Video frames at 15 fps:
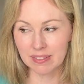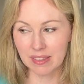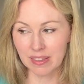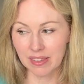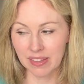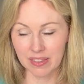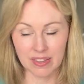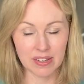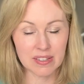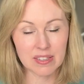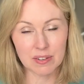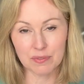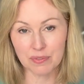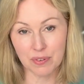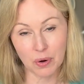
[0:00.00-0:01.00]
the things
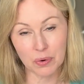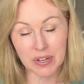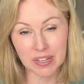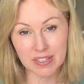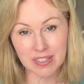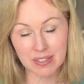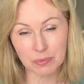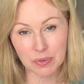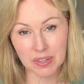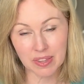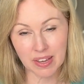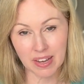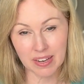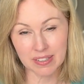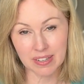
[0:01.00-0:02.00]
in focus with
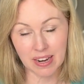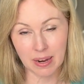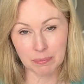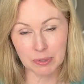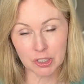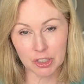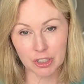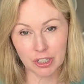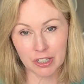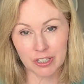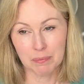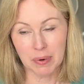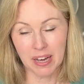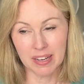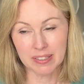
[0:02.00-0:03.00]
that aperture,
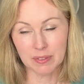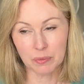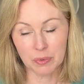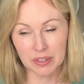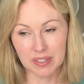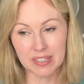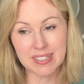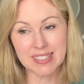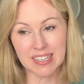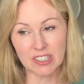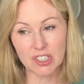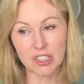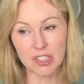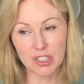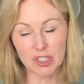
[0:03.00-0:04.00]
but with the
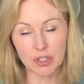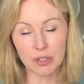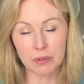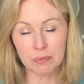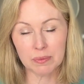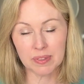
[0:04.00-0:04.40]
extension tube,